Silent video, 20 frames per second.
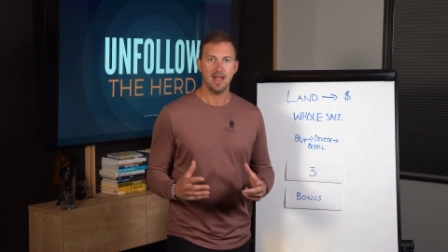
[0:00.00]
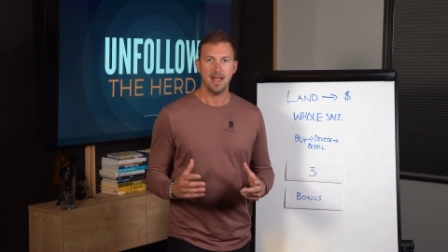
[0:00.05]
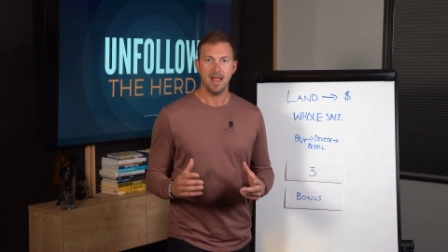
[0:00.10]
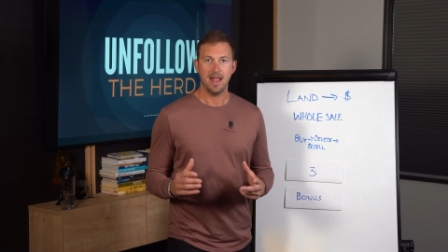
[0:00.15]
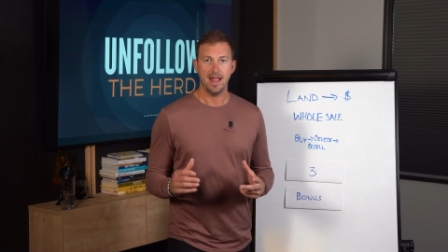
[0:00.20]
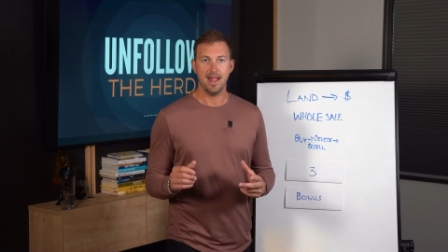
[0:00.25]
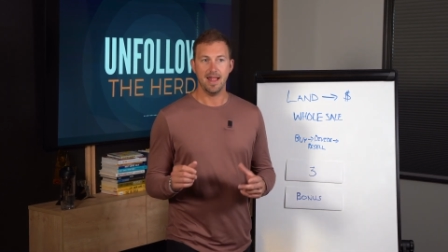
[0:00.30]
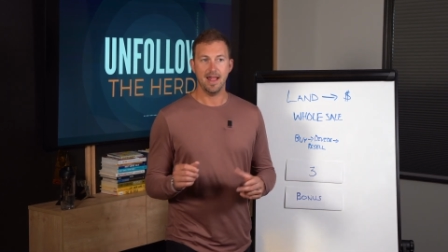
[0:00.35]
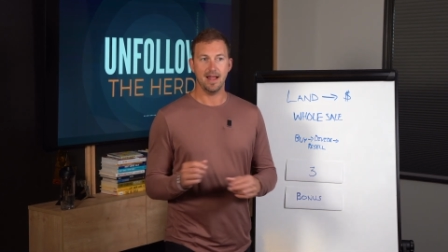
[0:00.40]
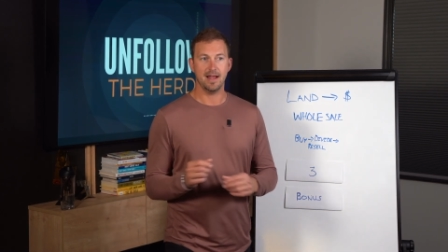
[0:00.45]

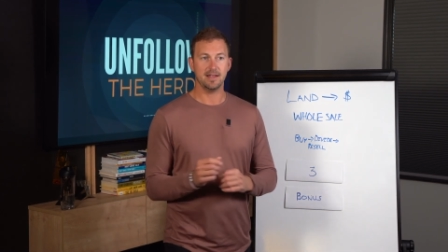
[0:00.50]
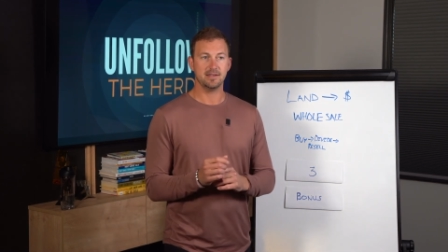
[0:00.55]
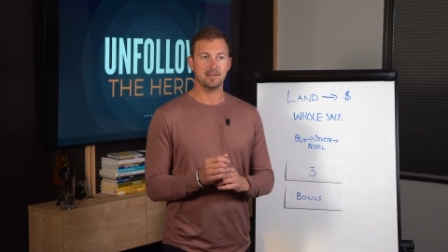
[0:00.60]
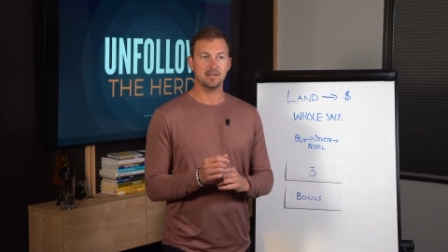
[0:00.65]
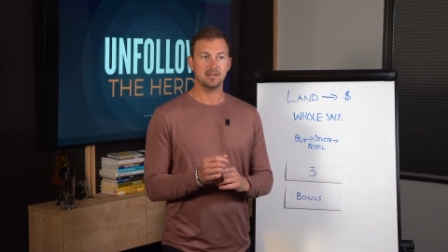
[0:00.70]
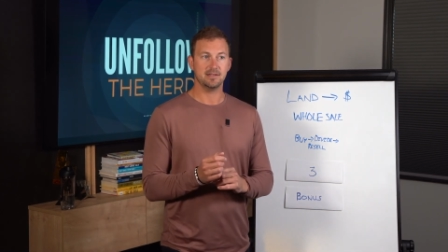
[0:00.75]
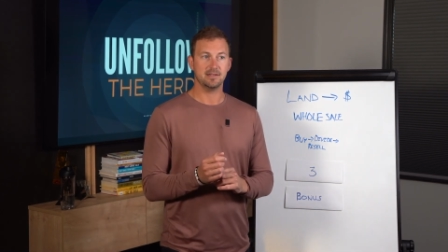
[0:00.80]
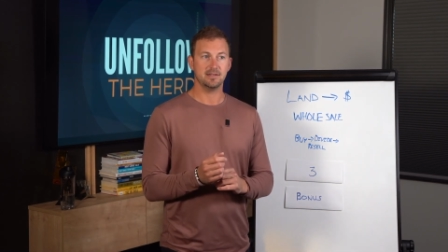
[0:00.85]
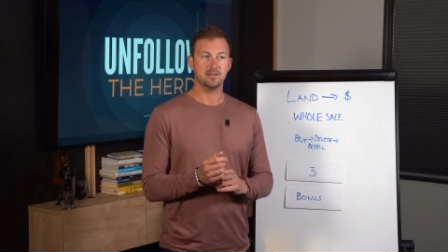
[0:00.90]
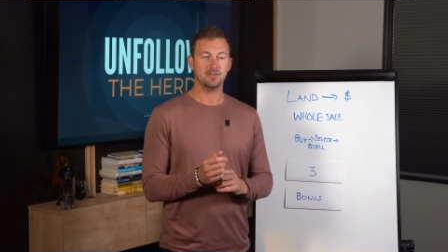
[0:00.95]
and
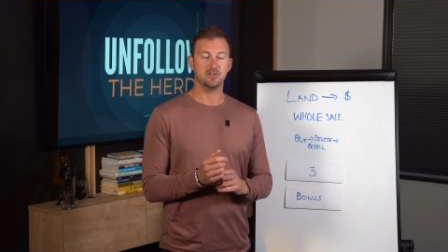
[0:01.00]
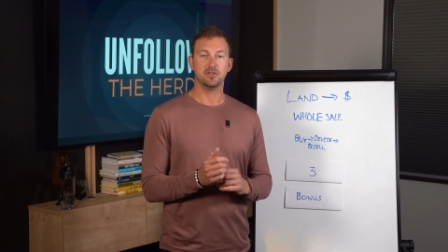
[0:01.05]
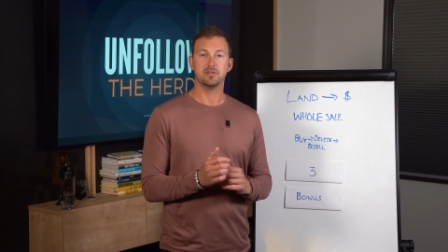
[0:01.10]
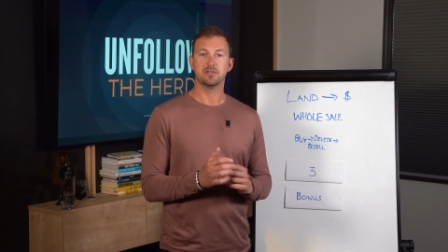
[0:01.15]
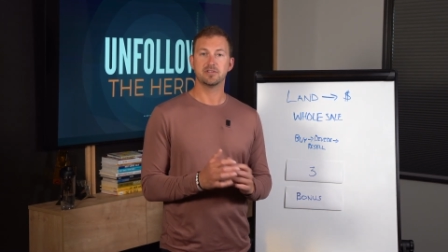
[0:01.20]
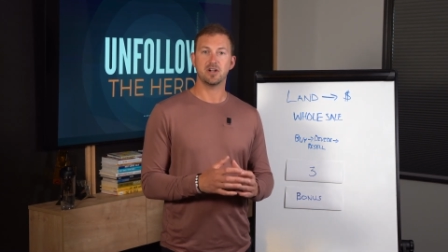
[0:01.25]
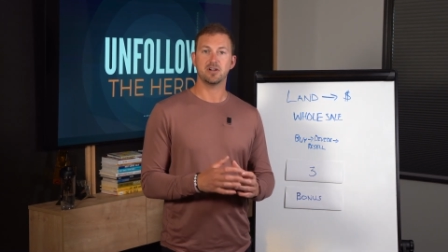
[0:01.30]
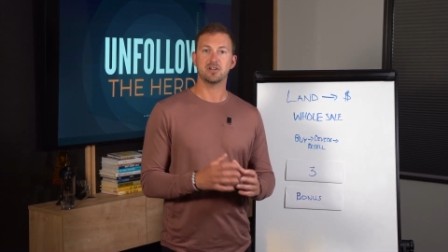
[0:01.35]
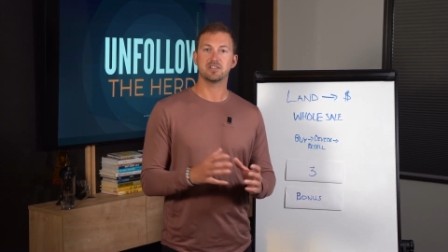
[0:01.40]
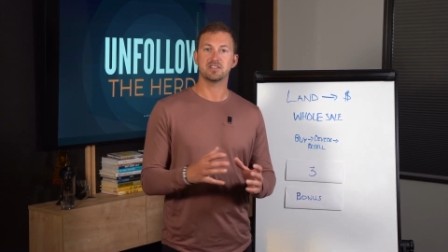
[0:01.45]
you
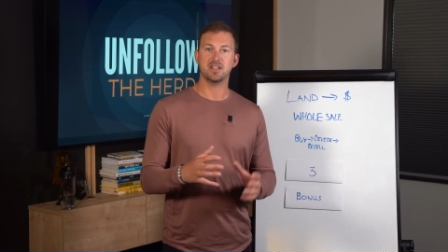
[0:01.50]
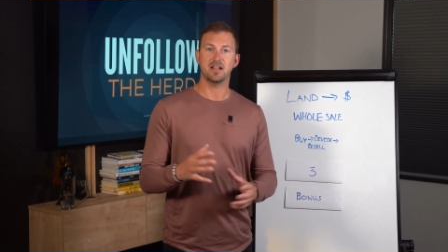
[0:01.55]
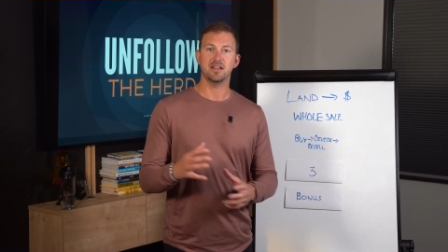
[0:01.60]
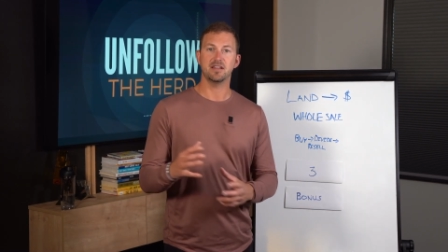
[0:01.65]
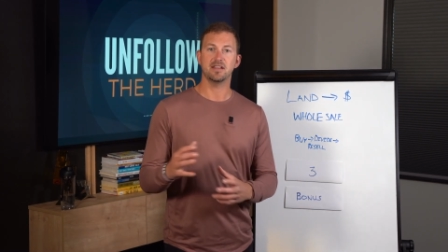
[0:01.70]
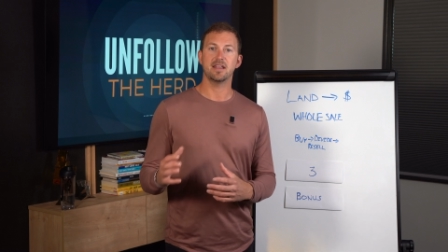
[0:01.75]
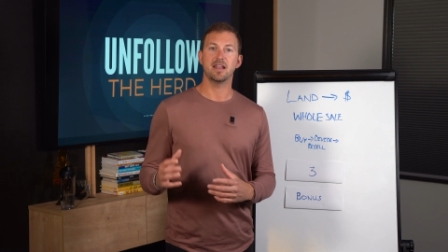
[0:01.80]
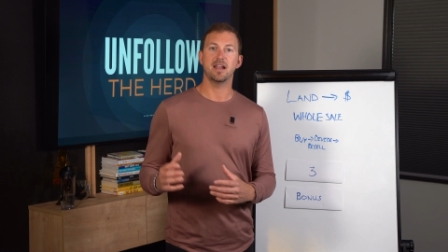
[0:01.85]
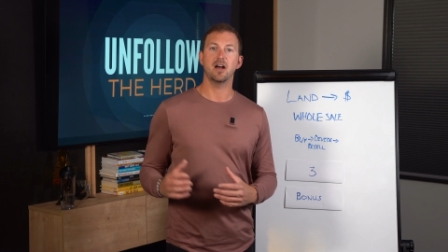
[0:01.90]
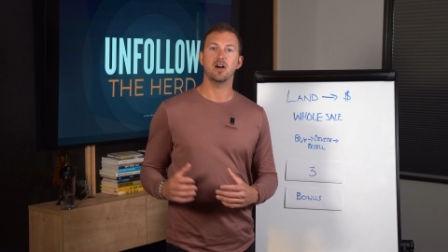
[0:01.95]
start
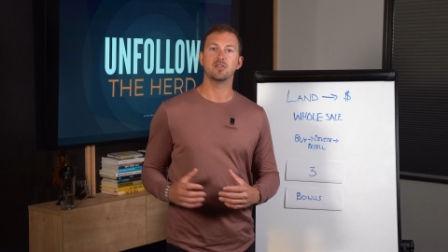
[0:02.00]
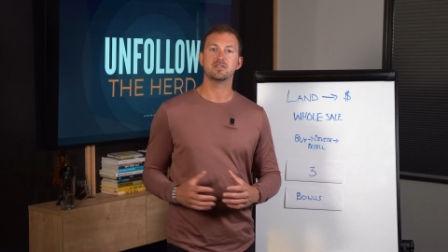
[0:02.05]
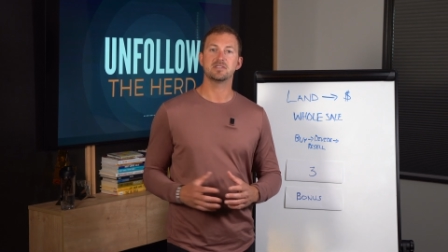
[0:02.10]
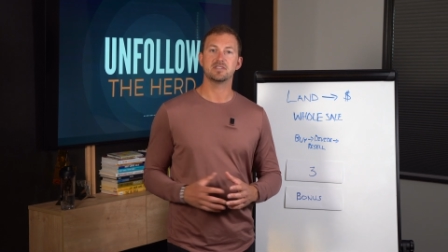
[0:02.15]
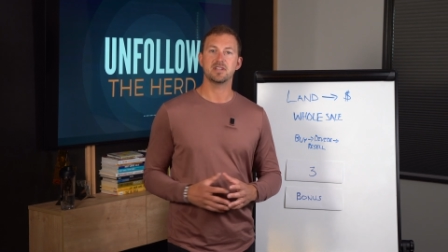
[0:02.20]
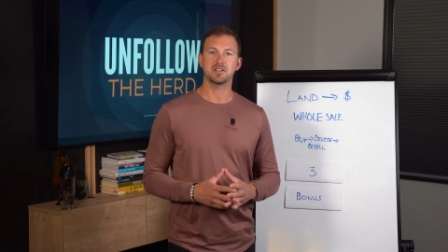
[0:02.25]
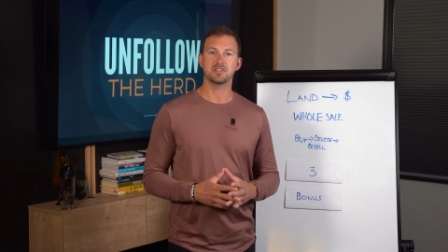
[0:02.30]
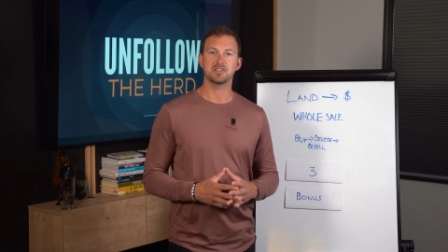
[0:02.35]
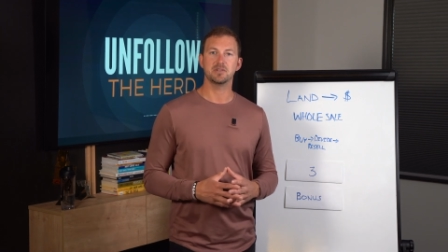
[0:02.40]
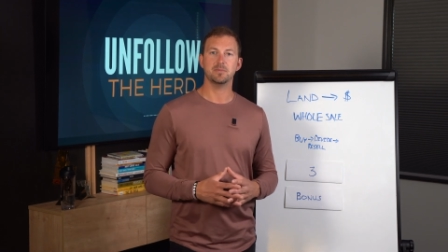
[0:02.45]
selling it out
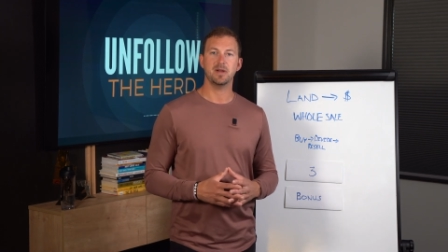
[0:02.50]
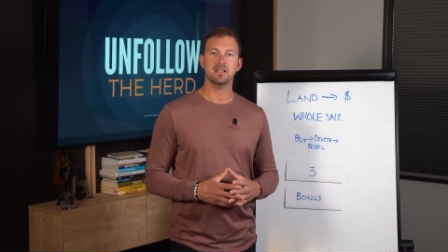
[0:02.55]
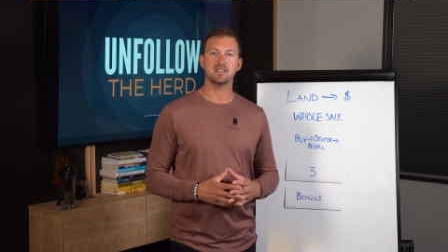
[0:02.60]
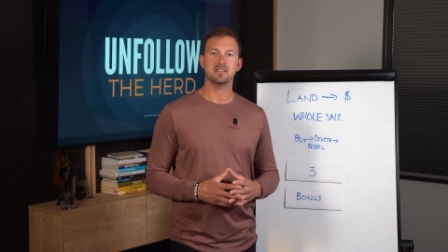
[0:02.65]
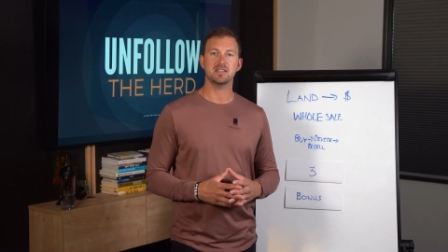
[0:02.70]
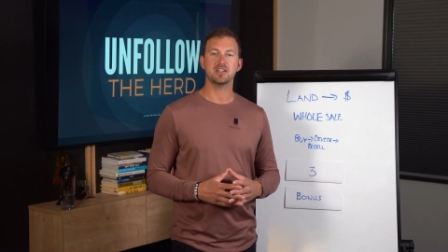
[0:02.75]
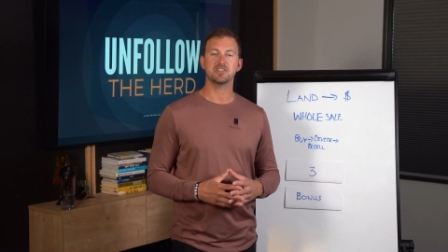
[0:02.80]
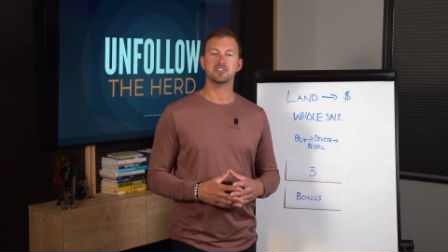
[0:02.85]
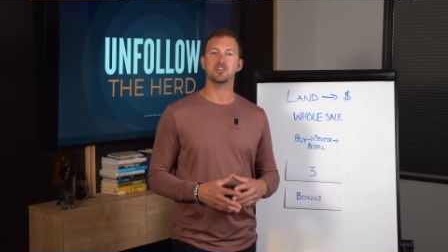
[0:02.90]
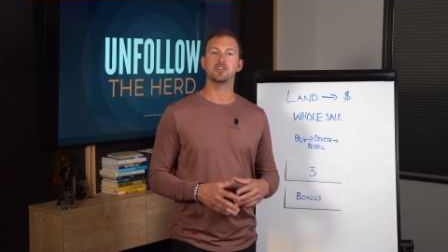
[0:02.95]
section by
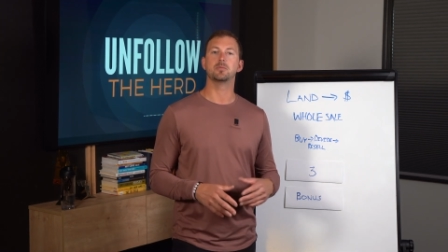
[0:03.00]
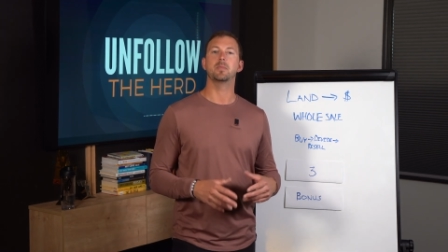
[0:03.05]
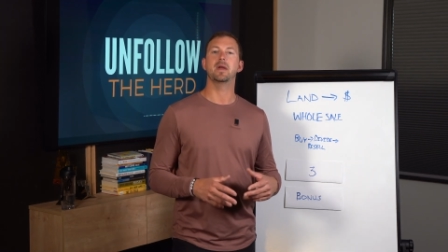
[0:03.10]
section,